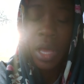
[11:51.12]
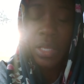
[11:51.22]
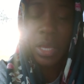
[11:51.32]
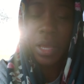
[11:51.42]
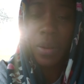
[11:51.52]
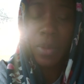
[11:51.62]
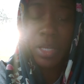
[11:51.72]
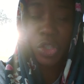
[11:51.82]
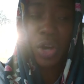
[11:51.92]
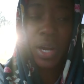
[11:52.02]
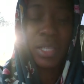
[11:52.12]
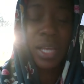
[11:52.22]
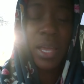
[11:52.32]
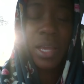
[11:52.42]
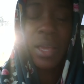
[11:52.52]
The enemy is trying to
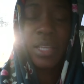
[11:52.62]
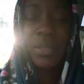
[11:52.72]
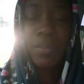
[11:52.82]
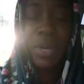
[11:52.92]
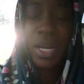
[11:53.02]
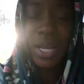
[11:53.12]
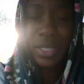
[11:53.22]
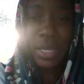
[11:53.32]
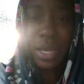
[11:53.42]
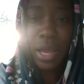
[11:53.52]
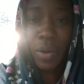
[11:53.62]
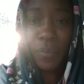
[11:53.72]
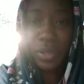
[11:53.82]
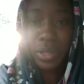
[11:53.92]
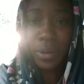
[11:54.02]
take as many as he
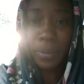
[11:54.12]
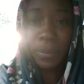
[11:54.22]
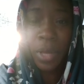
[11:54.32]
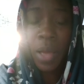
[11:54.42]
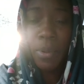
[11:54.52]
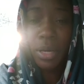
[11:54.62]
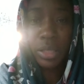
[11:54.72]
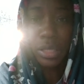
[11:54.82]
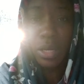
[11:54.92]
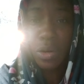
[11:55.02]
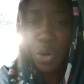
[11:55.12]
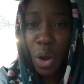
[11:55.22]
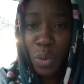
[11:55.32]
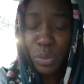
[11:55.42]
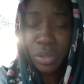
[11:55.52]
can with him because he
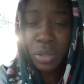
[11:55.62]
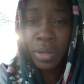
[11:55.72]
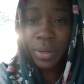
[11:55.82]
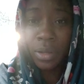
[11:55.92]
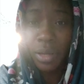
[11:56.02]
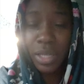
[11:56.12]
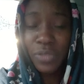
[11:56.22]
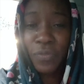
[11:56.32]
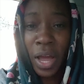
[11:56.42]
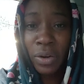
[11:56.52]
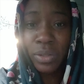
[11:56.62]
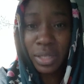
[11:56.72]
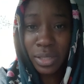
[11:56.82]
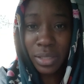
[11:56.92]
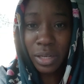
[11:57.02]
knows his final
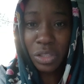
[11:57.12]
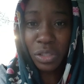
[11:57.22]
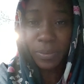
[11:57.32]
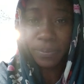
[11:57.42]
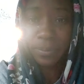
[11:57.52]
destination.